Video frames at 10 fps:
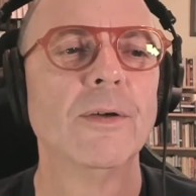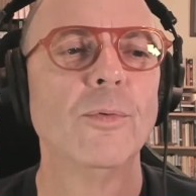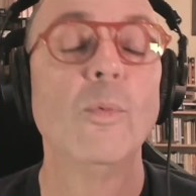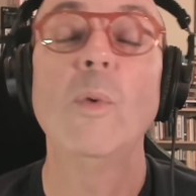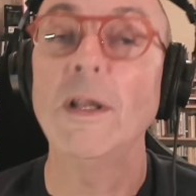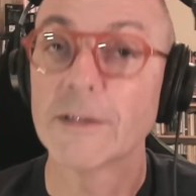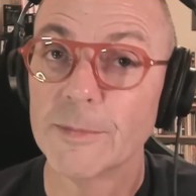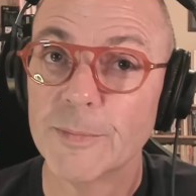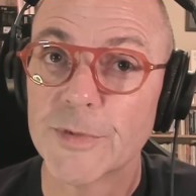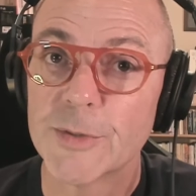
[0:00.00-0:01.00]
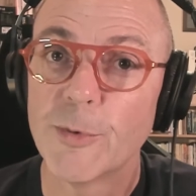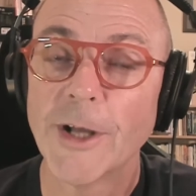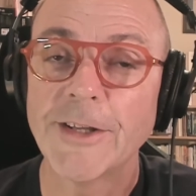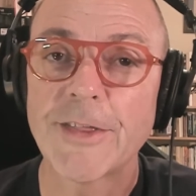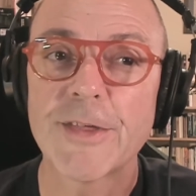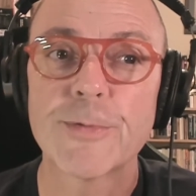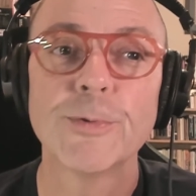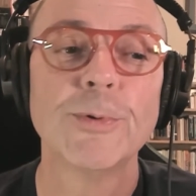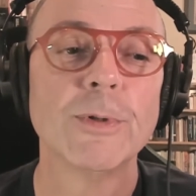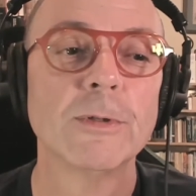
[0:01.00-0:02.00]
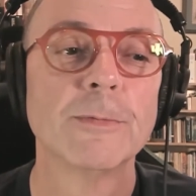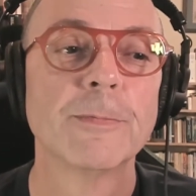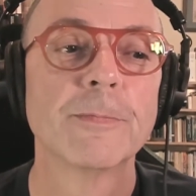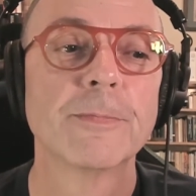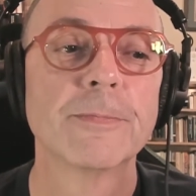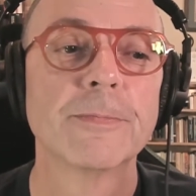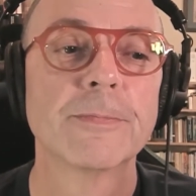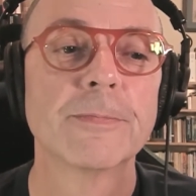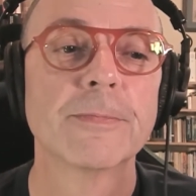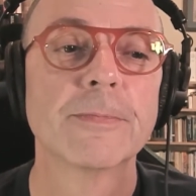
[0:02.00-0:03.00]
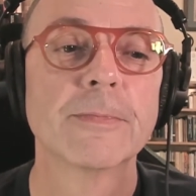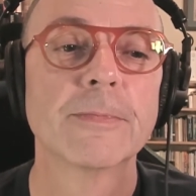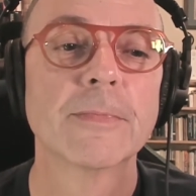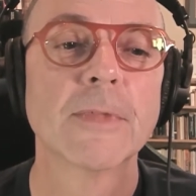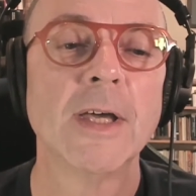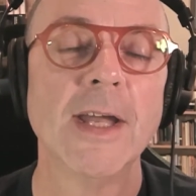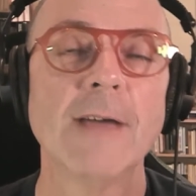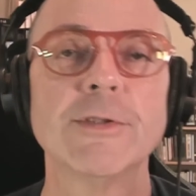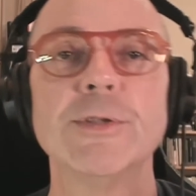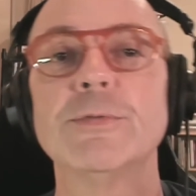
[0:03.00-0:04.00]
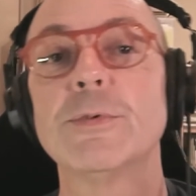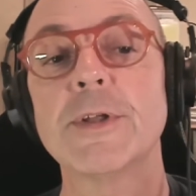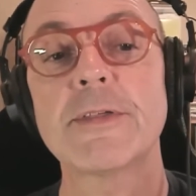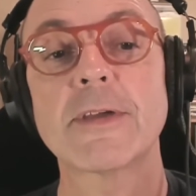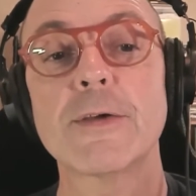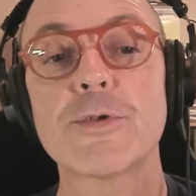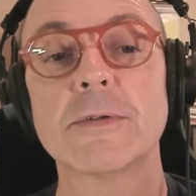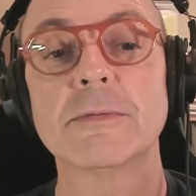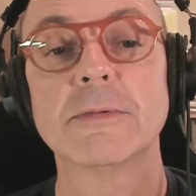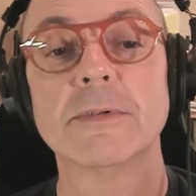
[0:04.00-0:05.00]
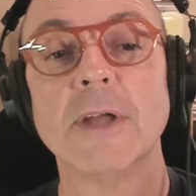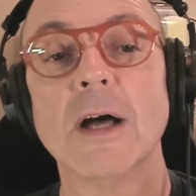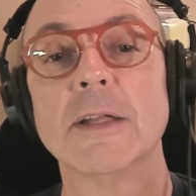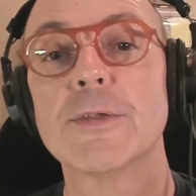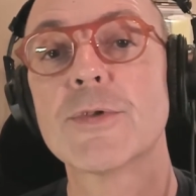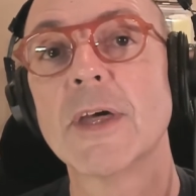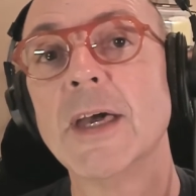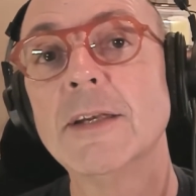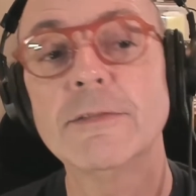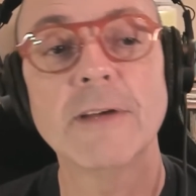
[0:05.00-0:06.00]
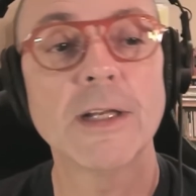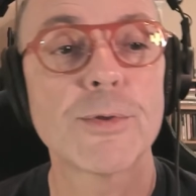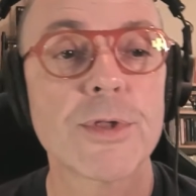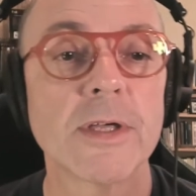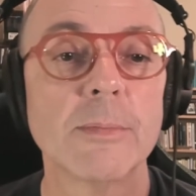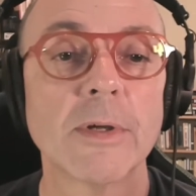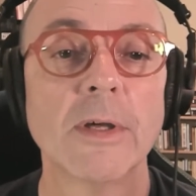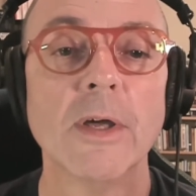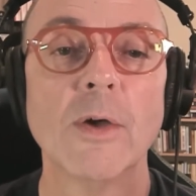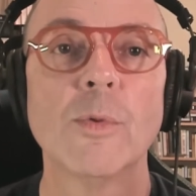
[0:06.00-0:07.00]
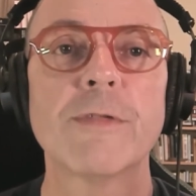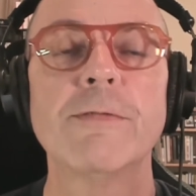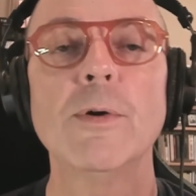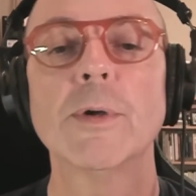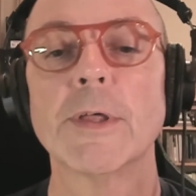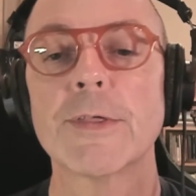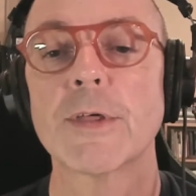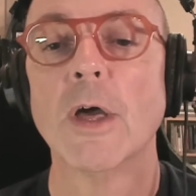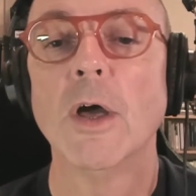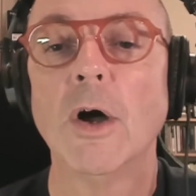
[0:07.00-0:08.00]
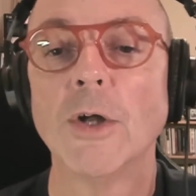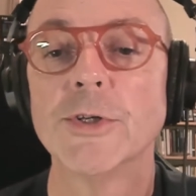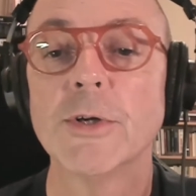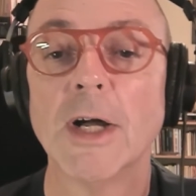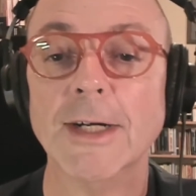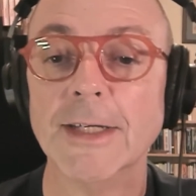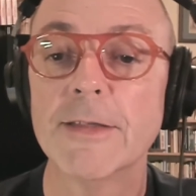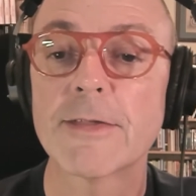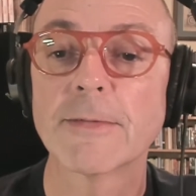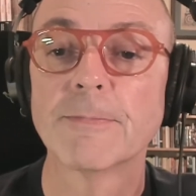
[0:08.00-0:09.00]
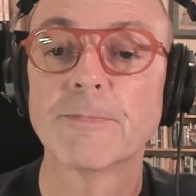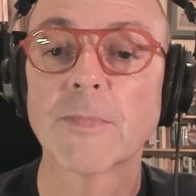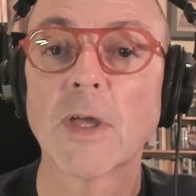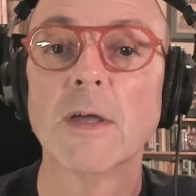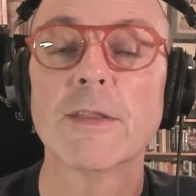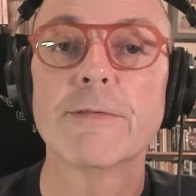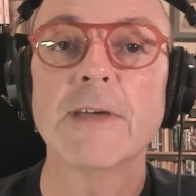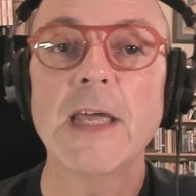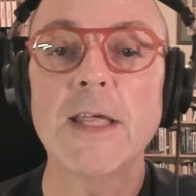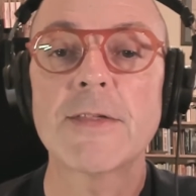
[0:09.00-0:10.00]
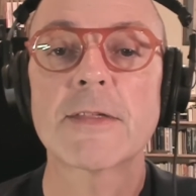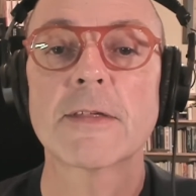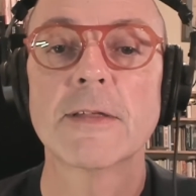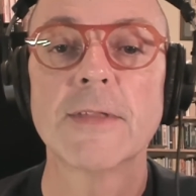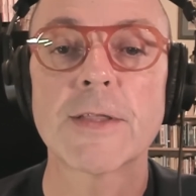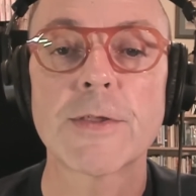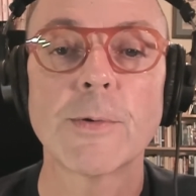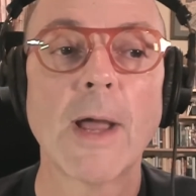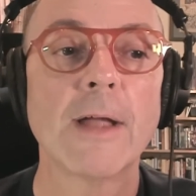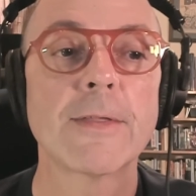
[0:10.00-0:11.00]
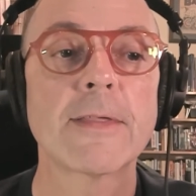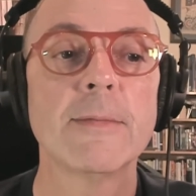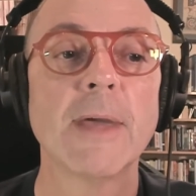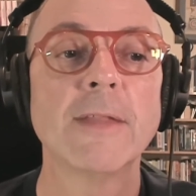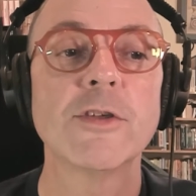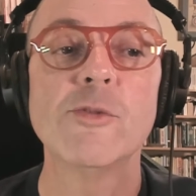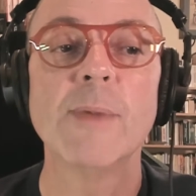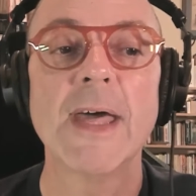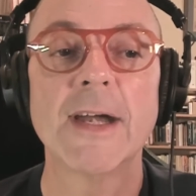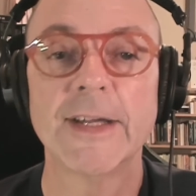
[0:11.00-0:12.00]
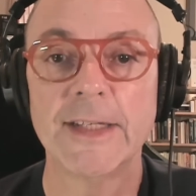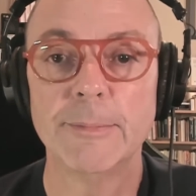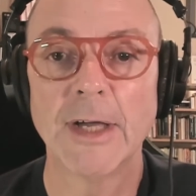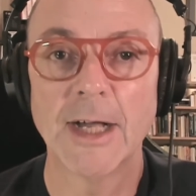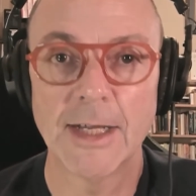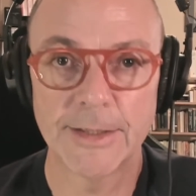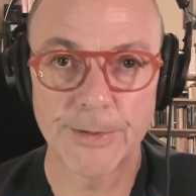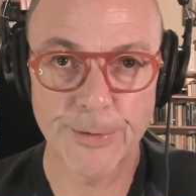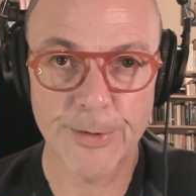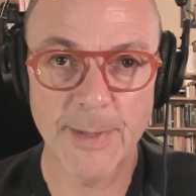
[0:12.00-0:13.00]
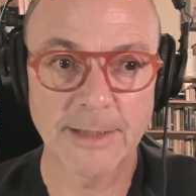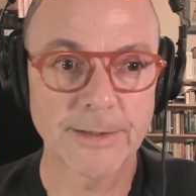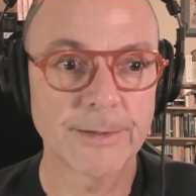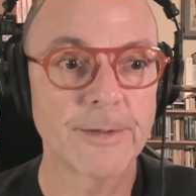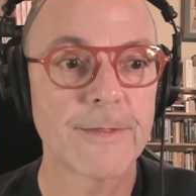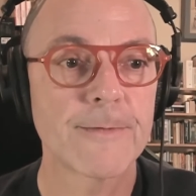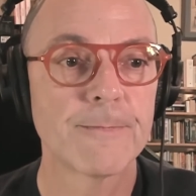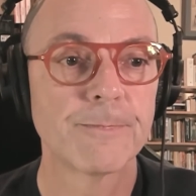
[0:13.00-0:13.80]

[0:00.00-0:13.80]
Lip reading: Welcome to Prentice's Rule, an avenue for discussion, knowledge, and fellowship with focus on your eyes, the face that surrounds them, and the humanity behind your spectacles.